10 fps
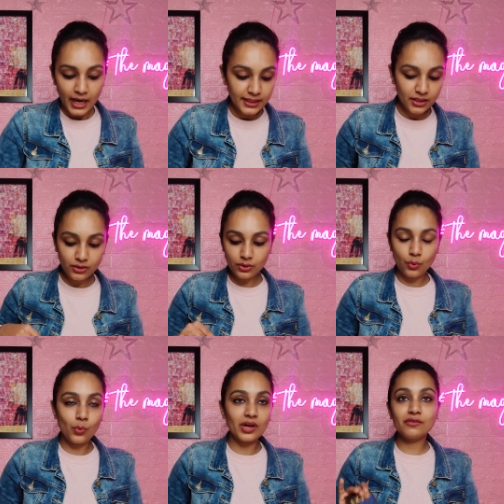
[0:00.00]
I think
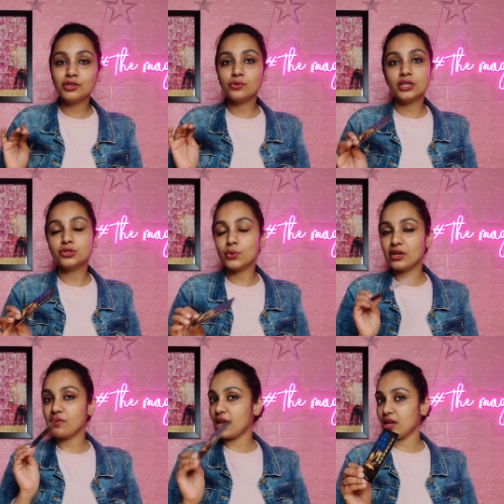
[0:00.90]
whatever you are
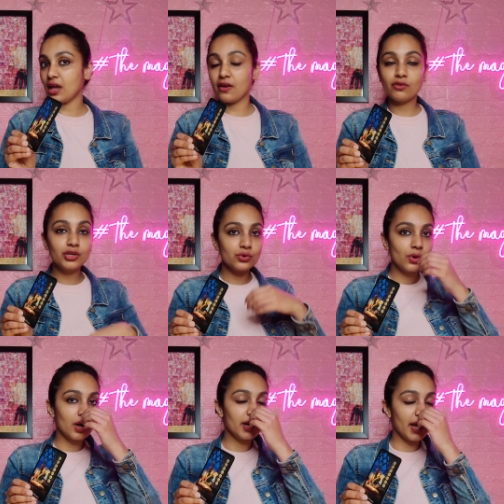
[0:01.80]
doing, wherever
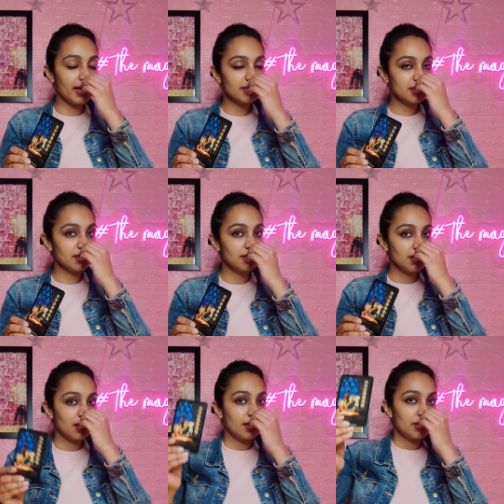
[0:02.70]
you are at,
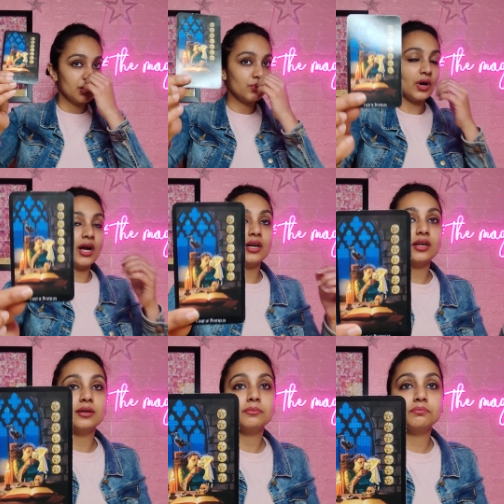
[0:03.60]
you
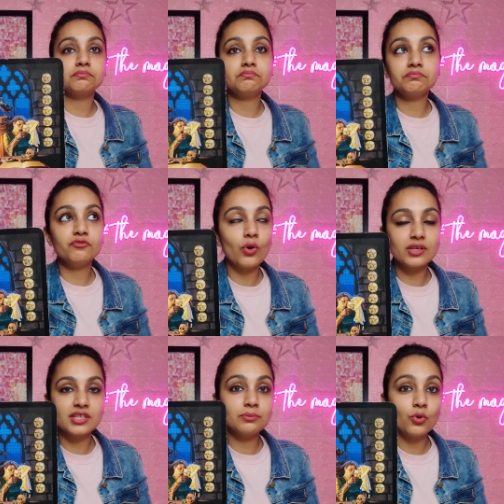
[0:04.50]
are
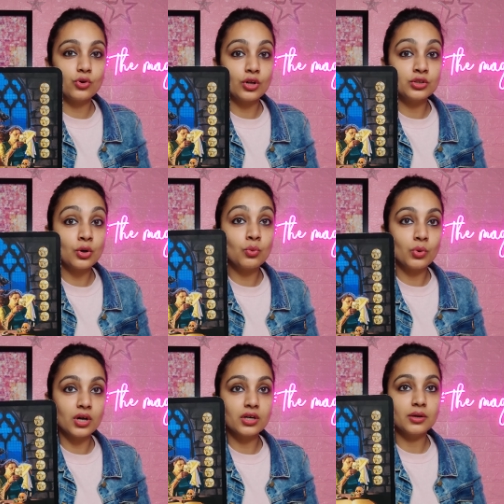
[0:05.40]
focusing more on your
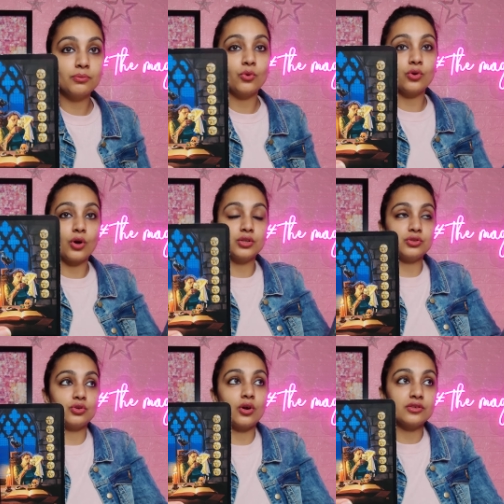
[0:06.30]
work, more on
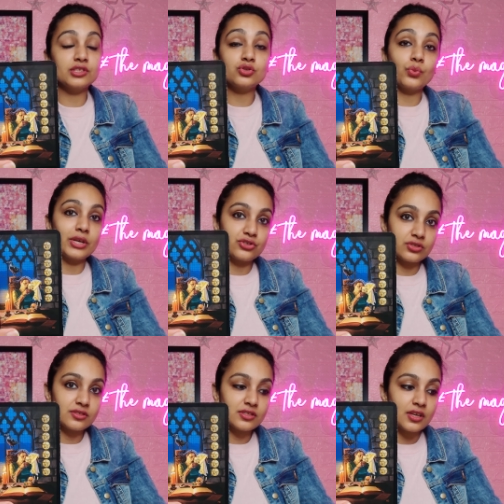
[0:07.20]
your
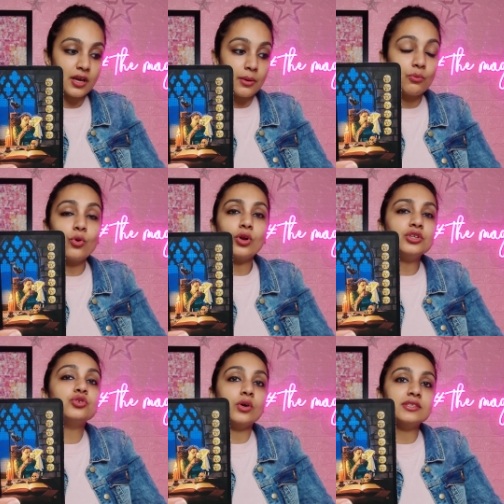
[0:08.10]
situations, more
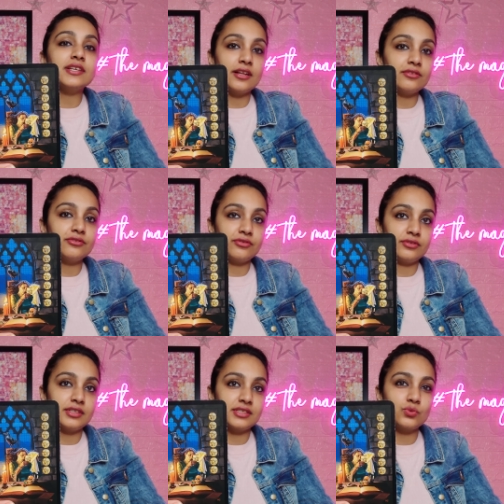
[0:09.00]
on yourself.
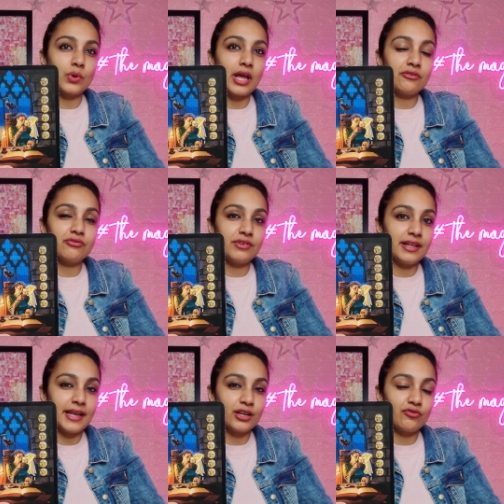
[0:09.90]
This is what I
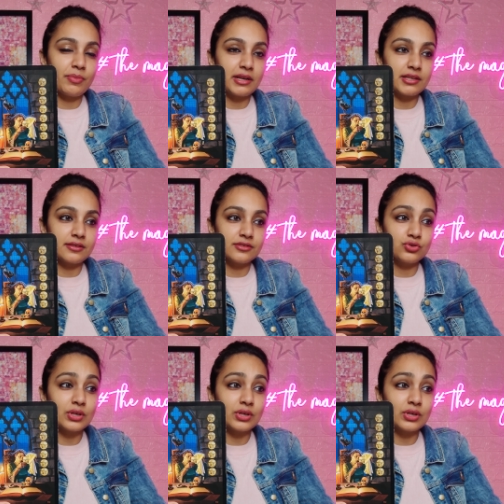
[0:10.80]
feel. Eight of Pentacles.